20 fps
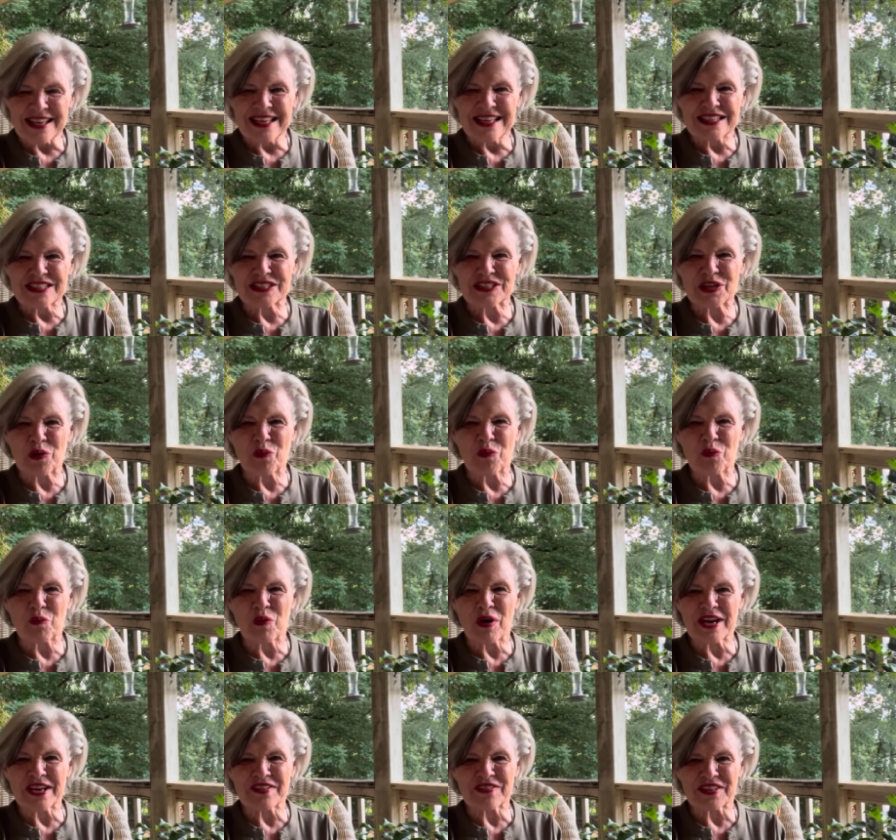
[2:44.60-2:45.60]
So
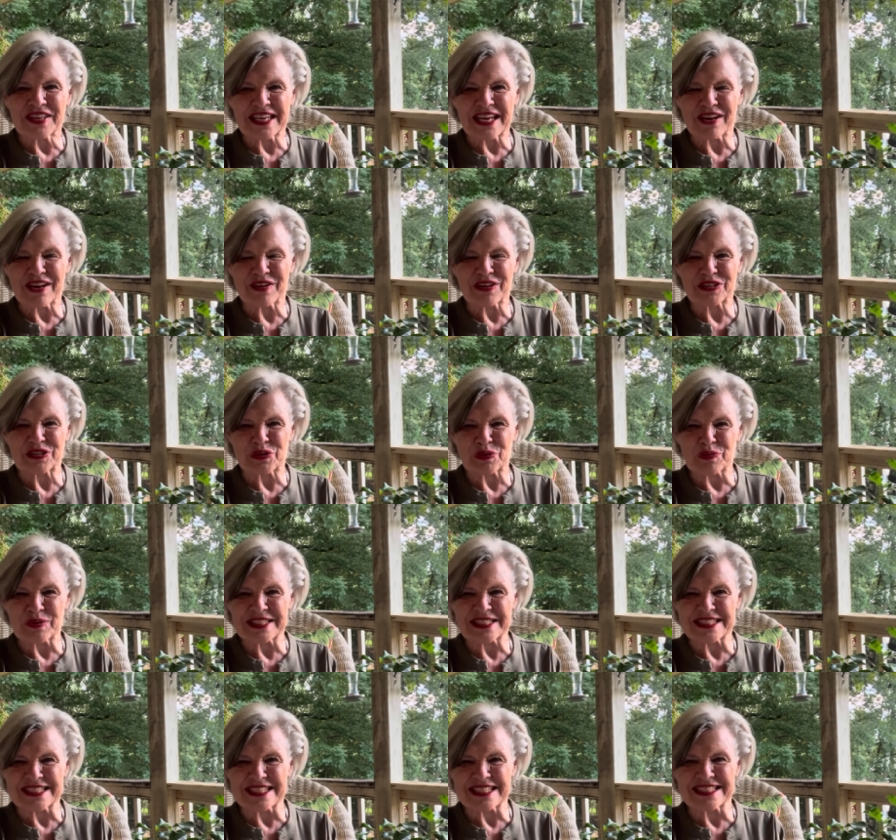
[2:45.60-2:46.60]
one of the
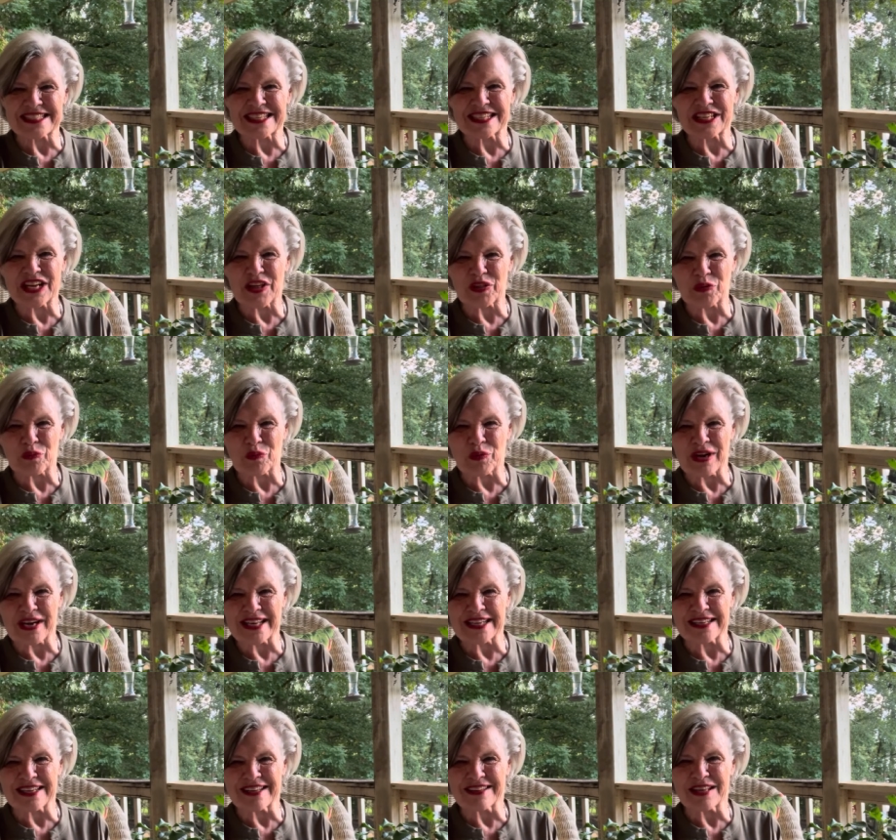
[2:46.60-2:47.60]
characteristics, another
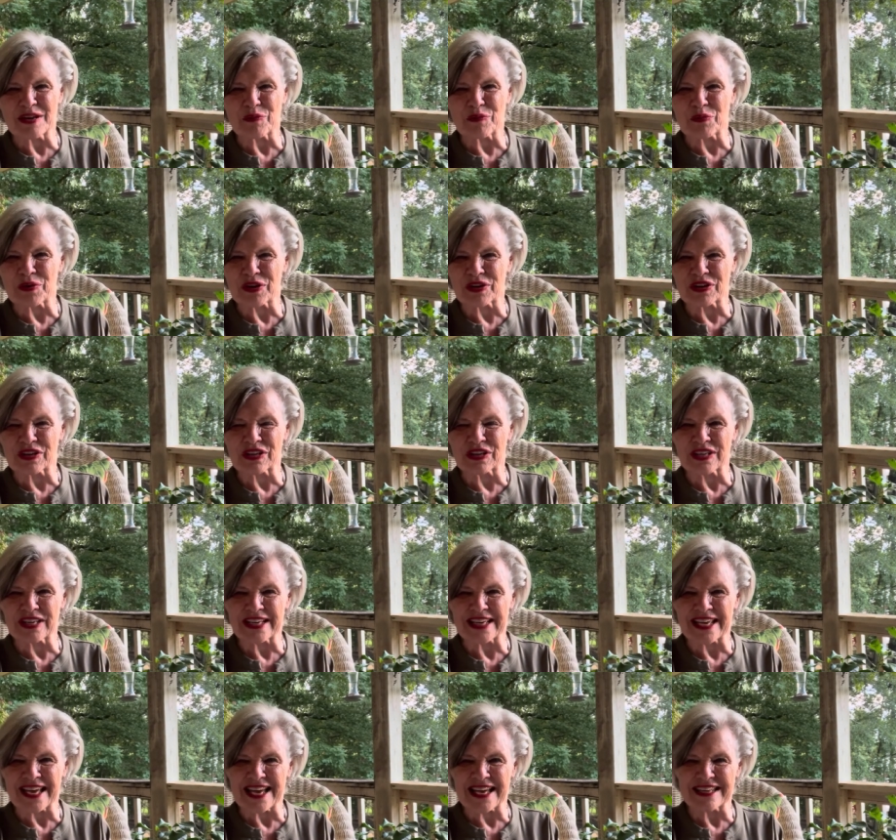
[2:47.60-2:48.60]
one that we're going to
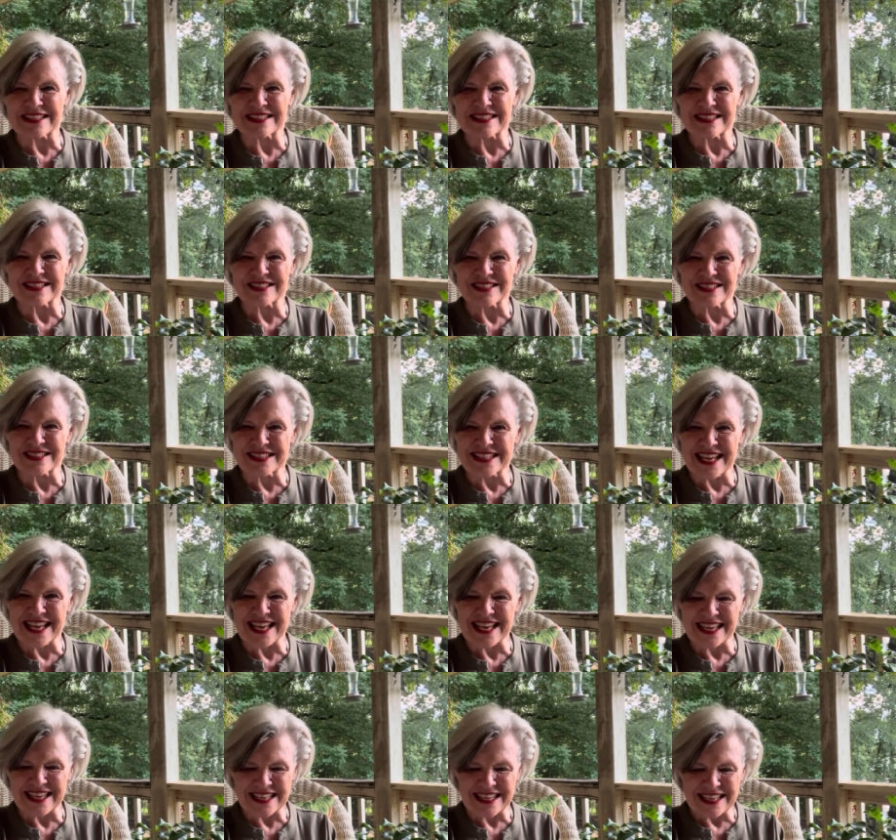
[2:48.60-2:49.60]
look at
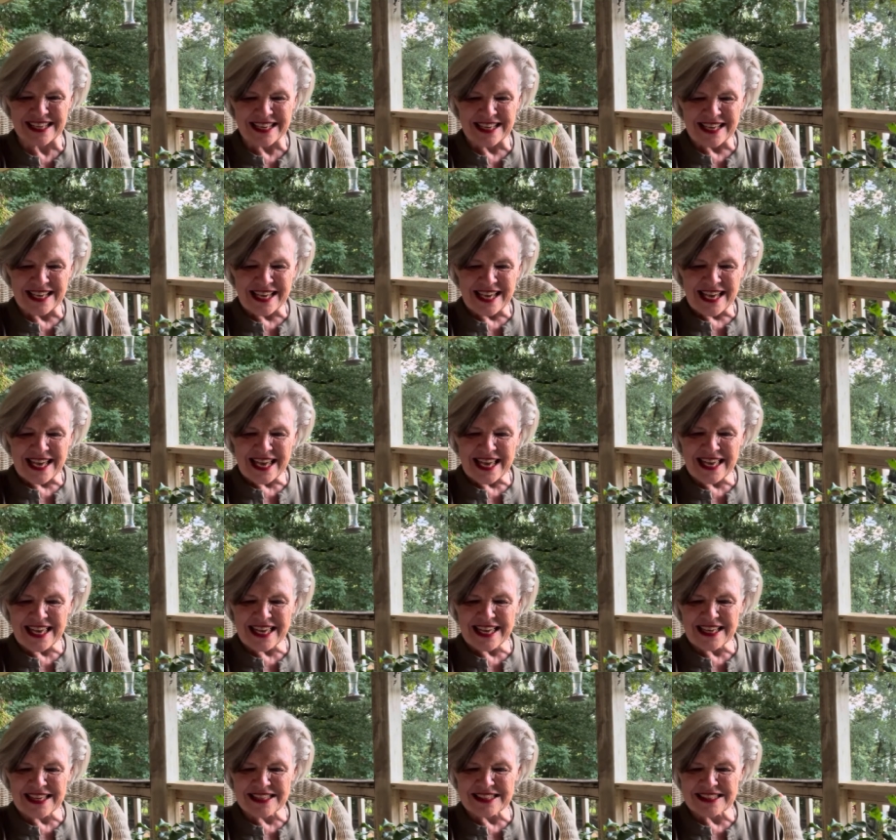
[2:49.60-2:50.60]
today
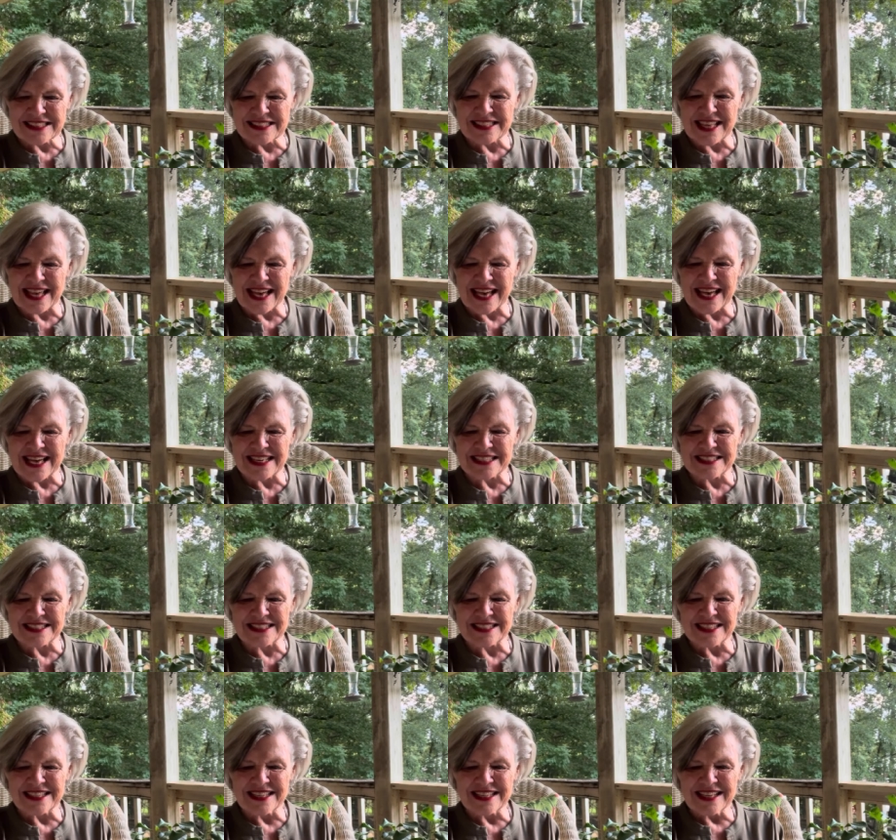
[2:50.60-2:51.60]
is that
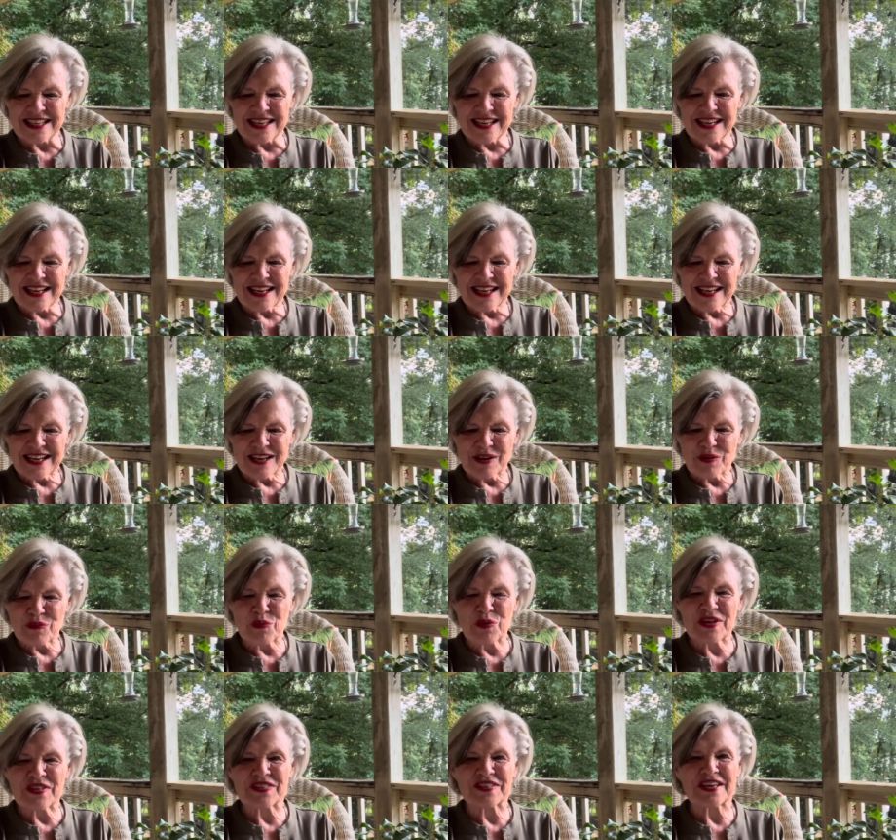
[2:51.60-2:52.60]

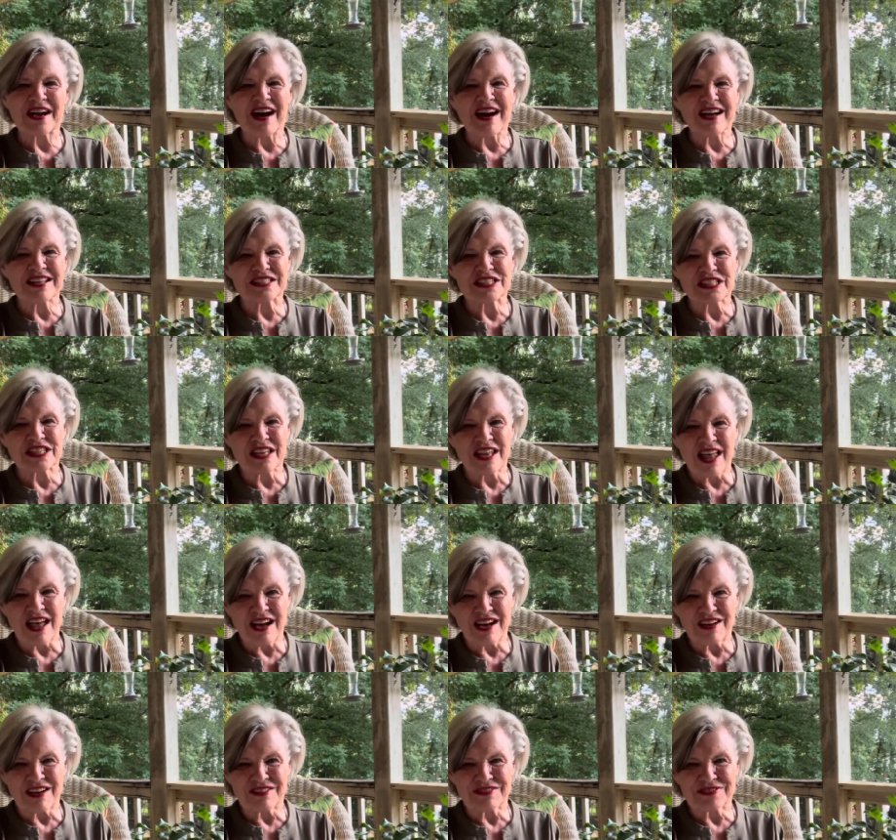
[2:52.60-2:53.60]
with God's
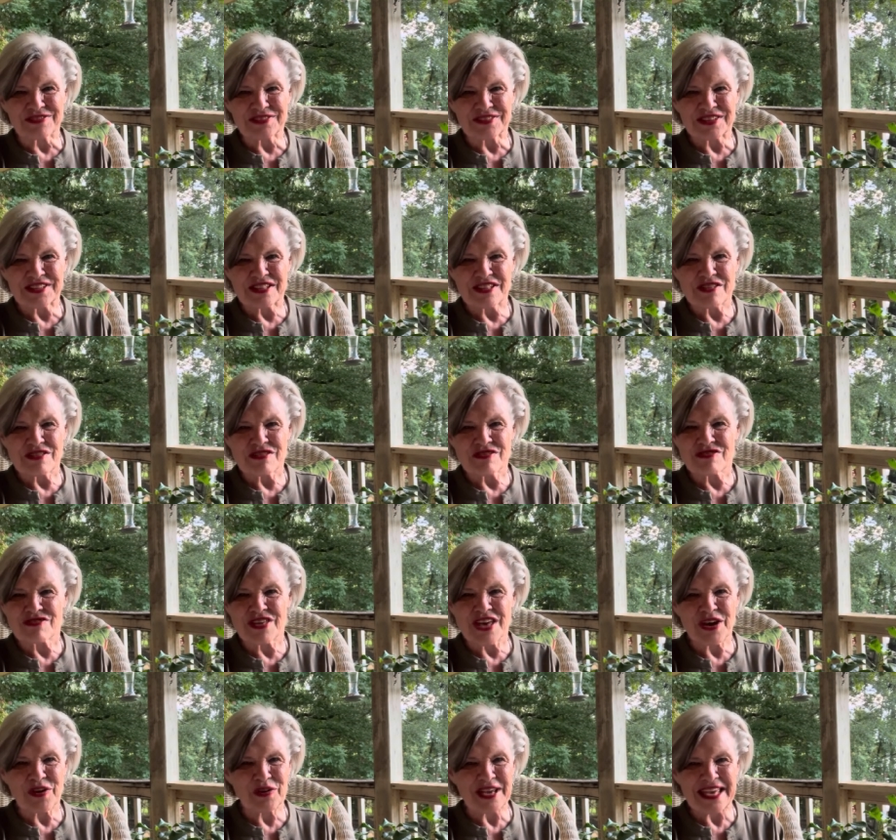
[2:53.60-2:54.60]
love,
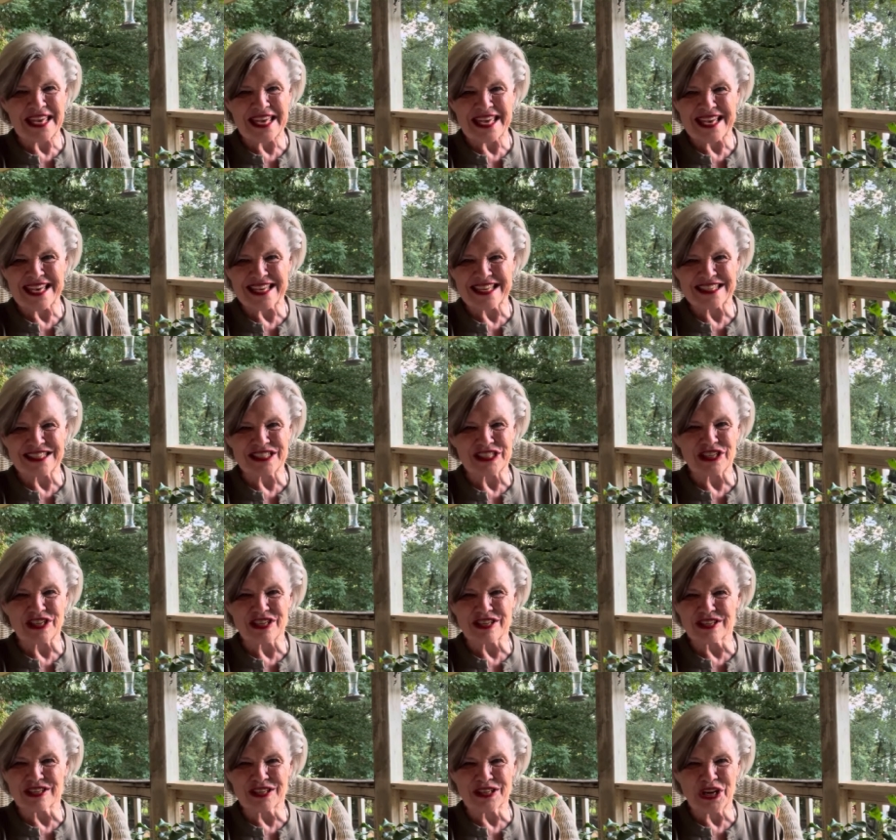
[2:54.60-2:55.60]
there is
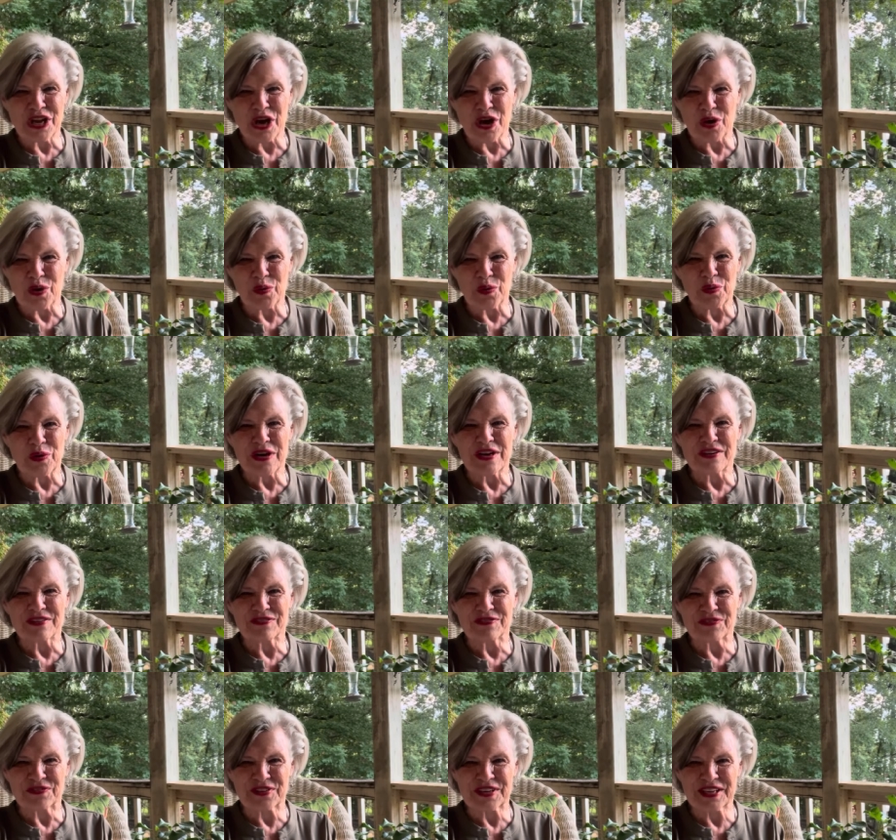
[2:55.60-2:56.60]
no
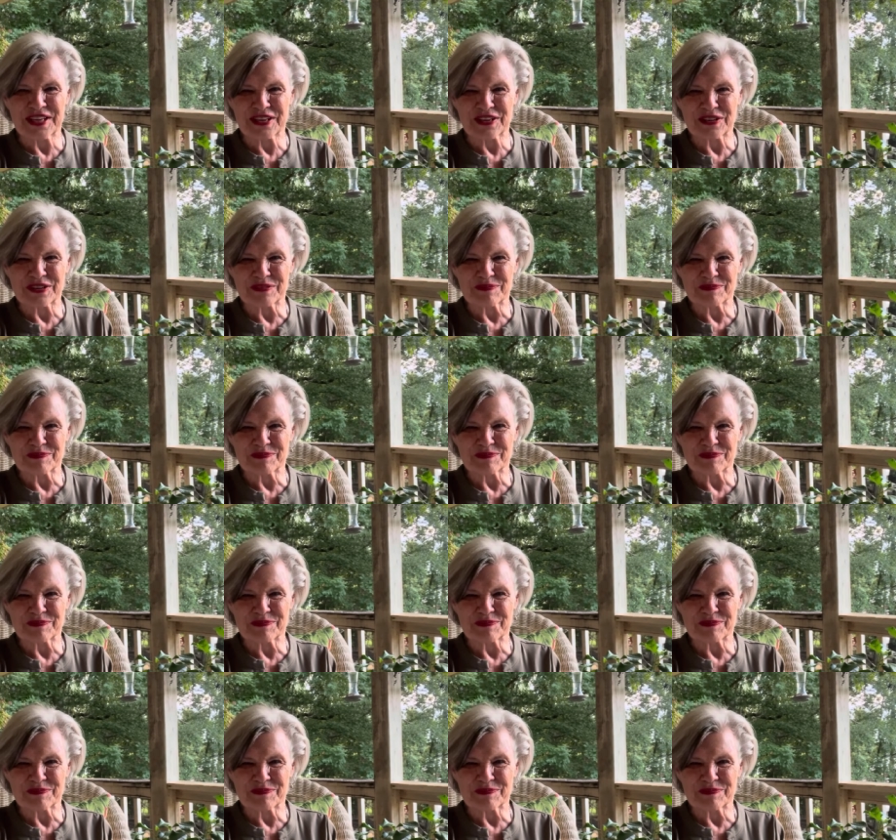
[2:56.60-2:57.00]
fear.